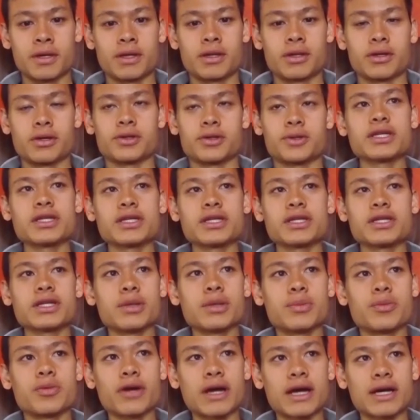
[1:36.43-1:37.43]
there's
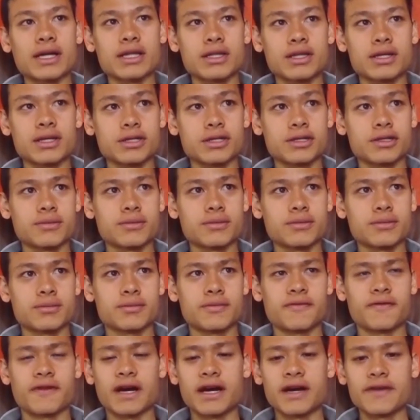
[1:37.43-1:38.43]
basically practice
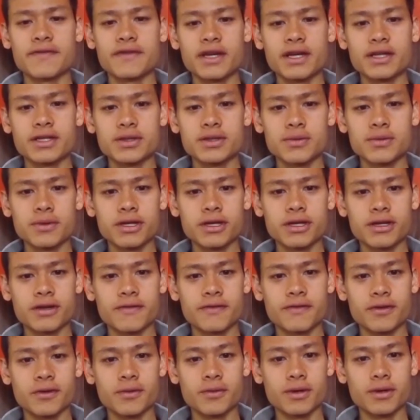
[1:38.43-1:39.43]
5 days a week
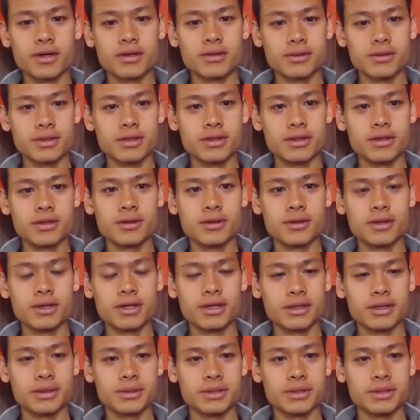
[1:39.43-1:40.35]
if you want to do it.